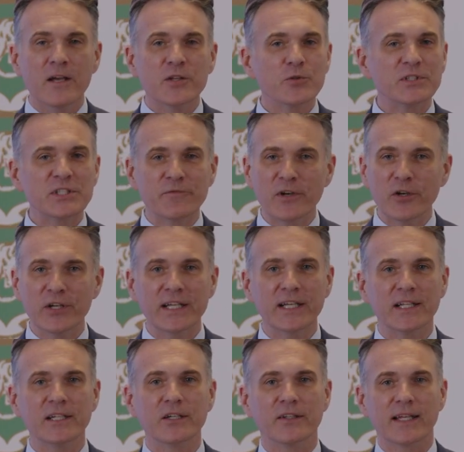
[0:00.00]
So it's very
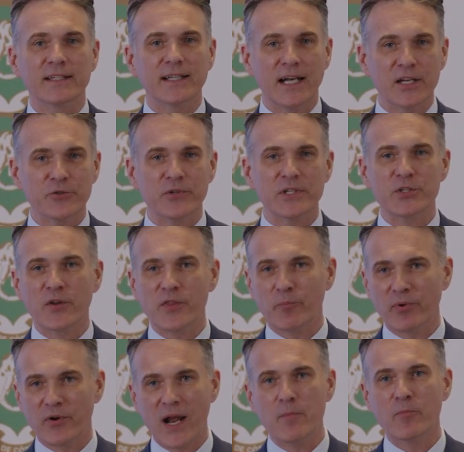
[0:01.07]
clear that countries are the
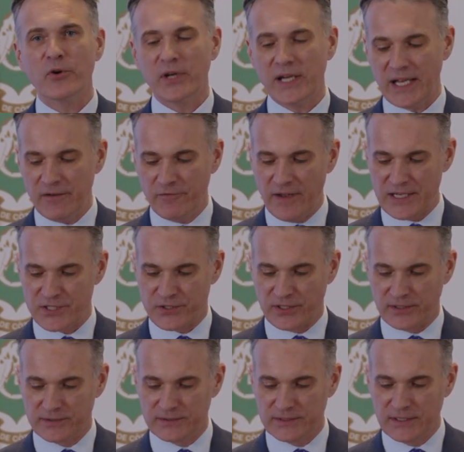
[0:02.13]
primary
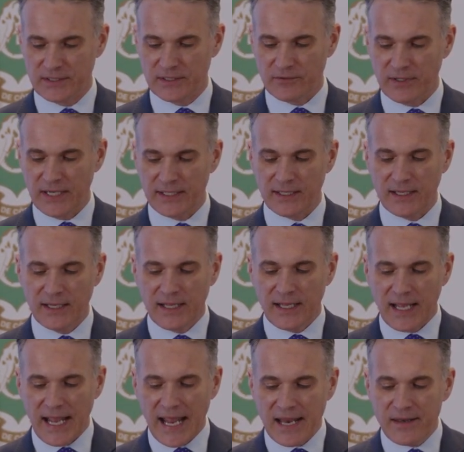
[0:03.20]
investor, right?
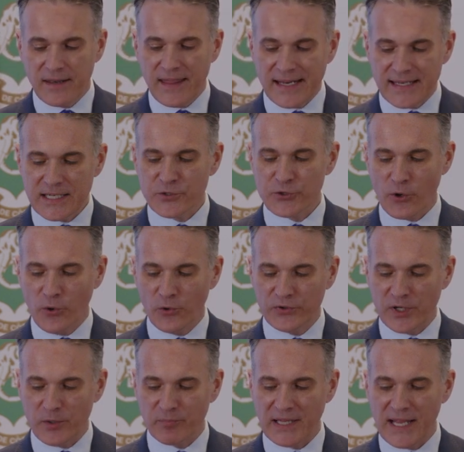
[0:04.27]
And they need to own
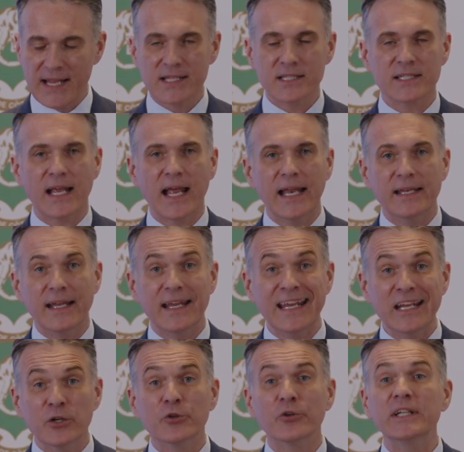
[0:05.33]
their plans and
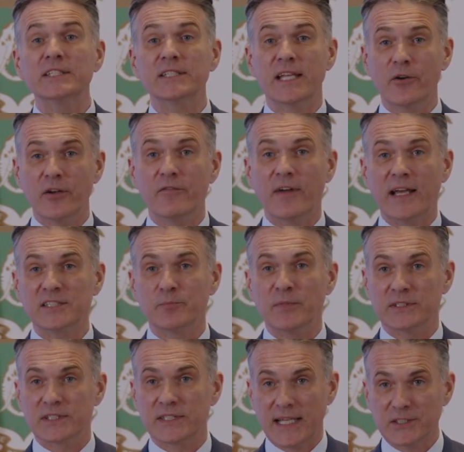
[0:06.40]
increase their
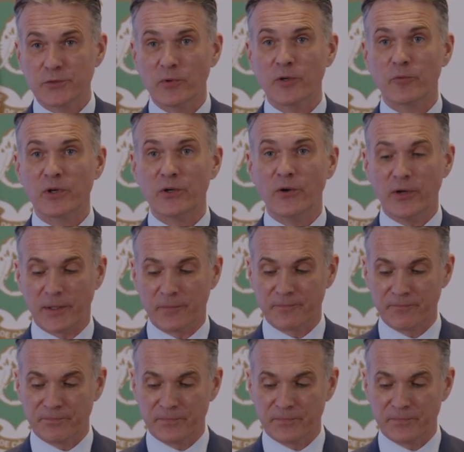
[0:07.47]
investments. That's where we're going.